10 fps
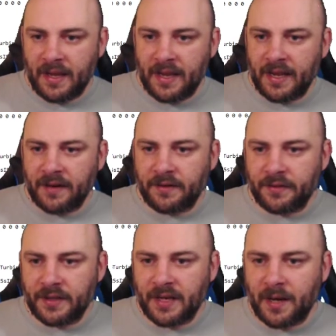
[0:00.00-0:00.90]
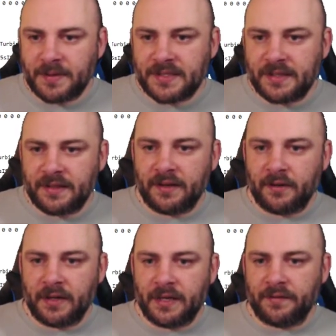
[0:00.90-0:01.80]
And the opposite
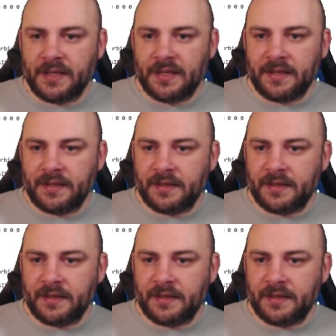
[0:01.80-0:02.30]
there, if the